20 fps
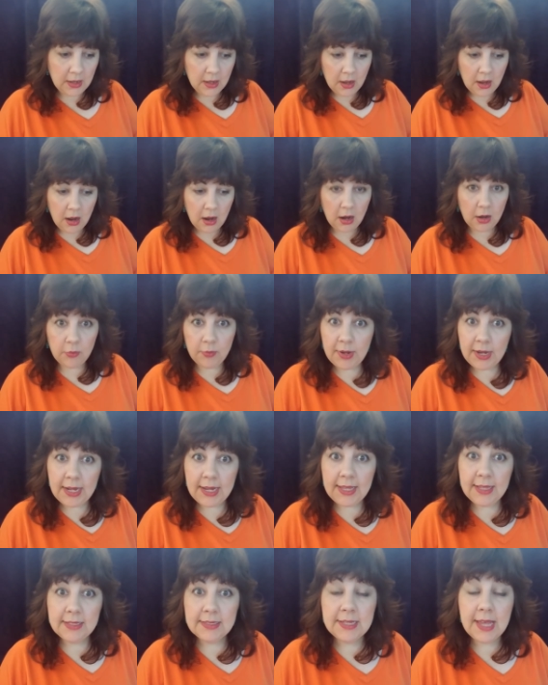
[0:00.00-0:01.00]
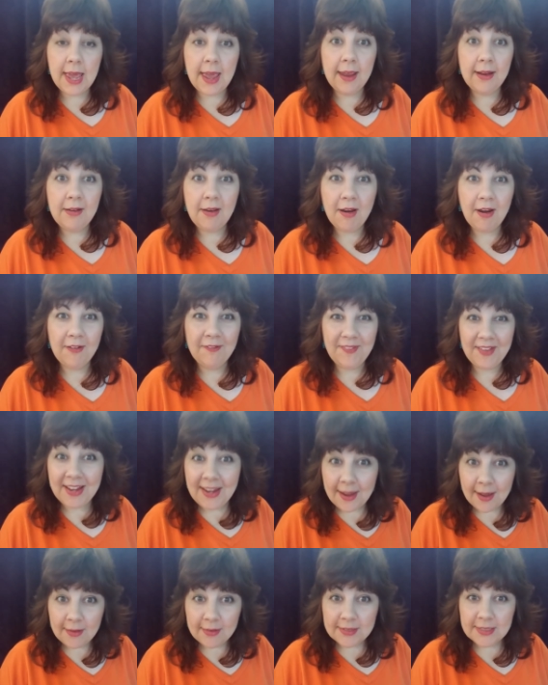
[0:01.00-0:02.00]
our readings and our
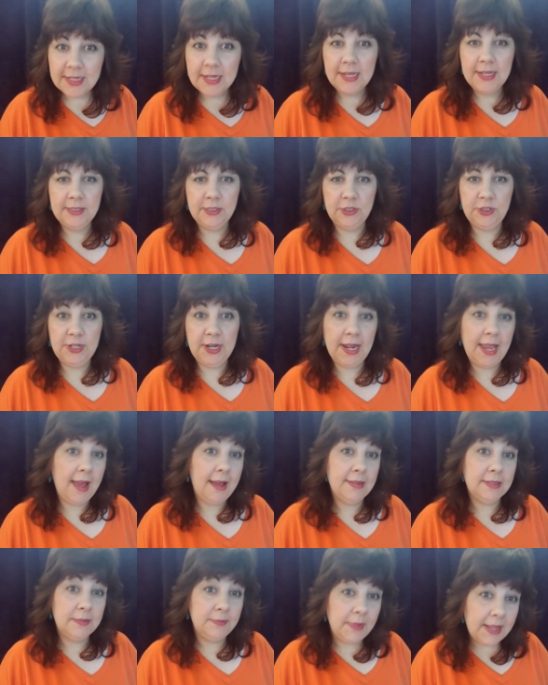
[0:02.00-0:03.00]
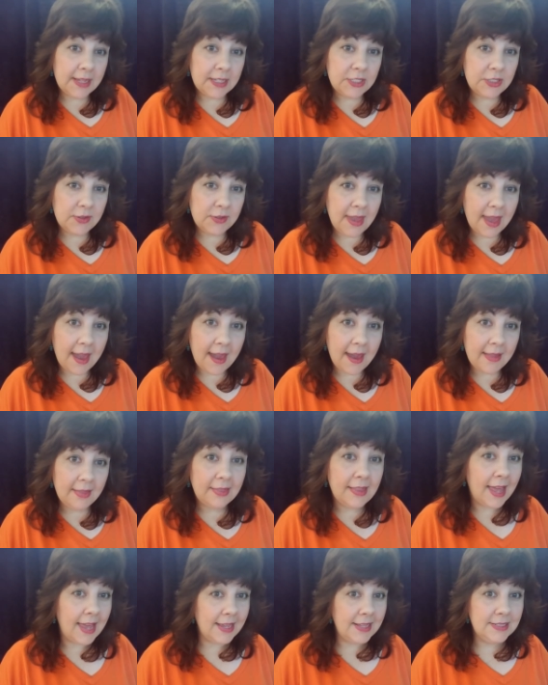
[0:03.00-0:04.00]
videos. So check out as many as you can,
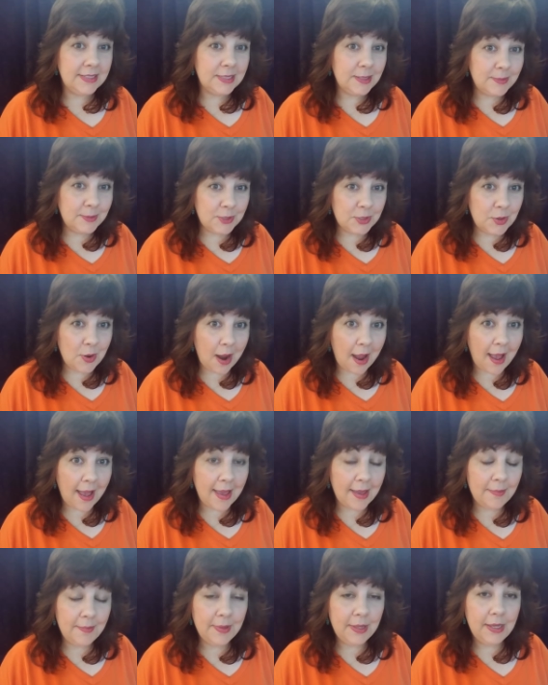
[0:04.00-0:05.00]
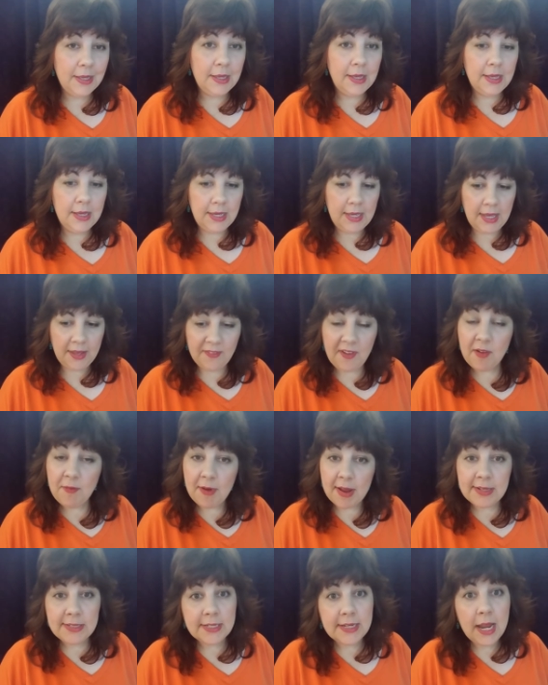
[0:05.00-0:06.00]
like and subscribe. If I
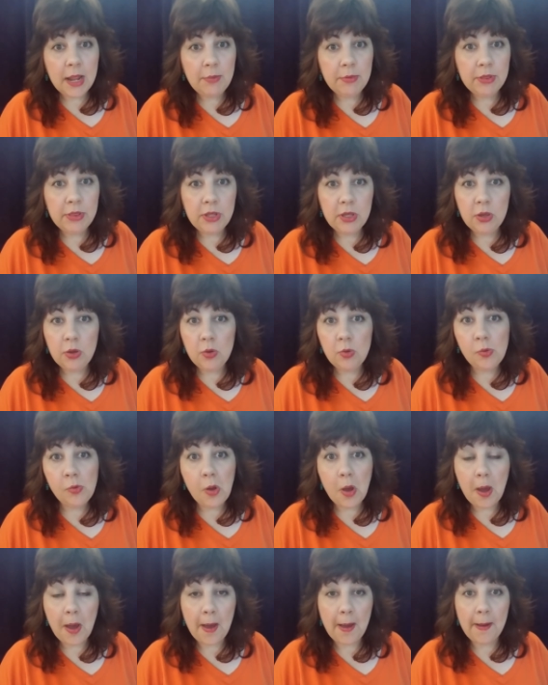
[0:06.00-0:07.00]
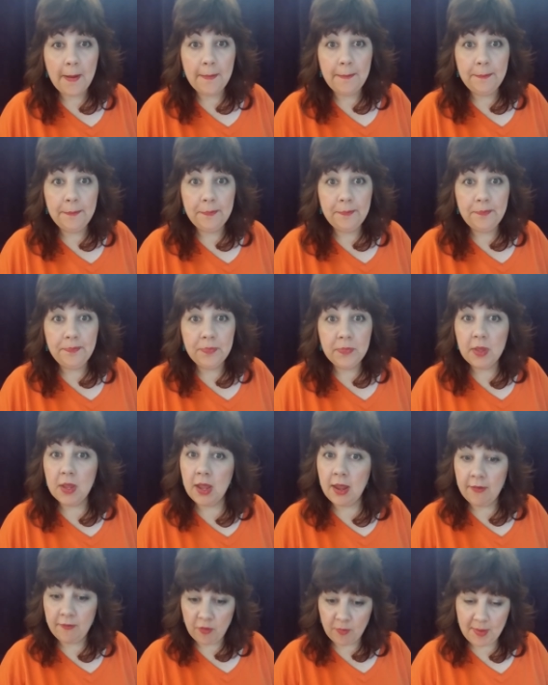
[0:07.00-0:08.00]
resonate with you, uh,
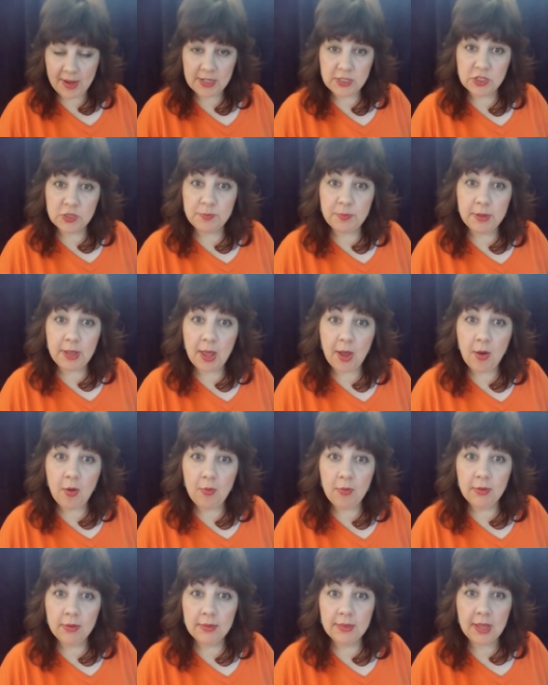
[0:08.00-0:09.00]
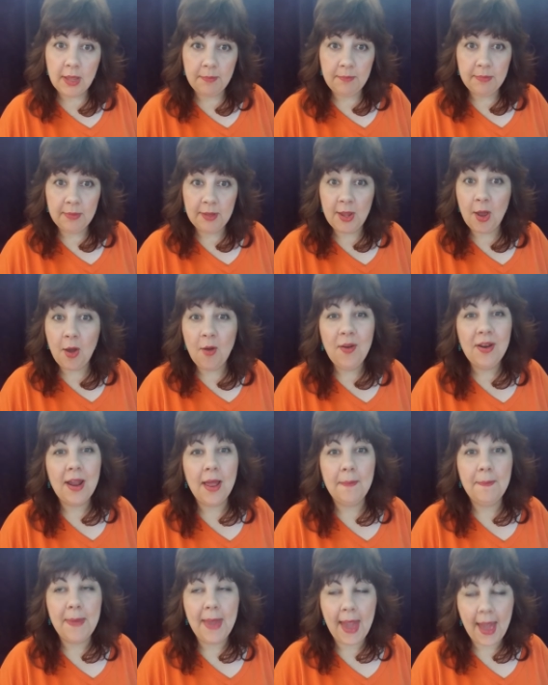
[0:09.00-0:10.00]
information is below. Let me know, and
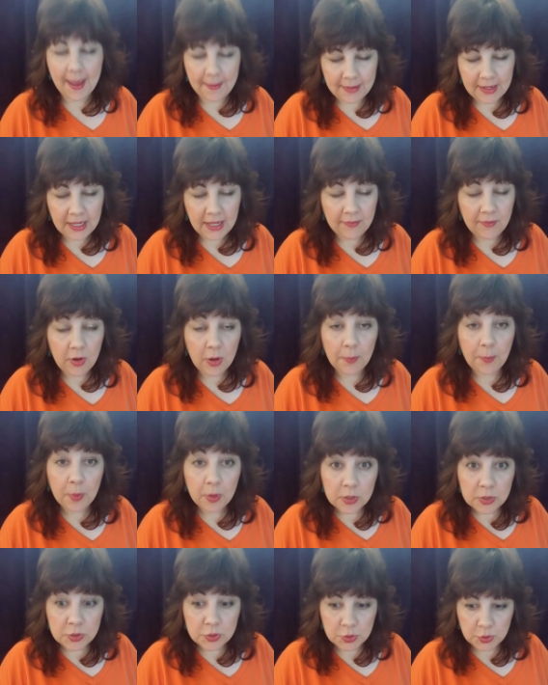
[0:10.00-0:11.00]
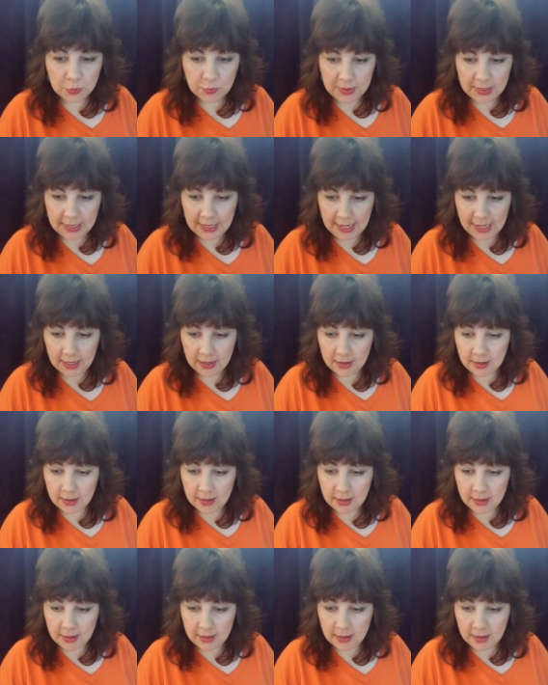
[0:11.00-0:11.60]
I'd be happy to give you a personal reading.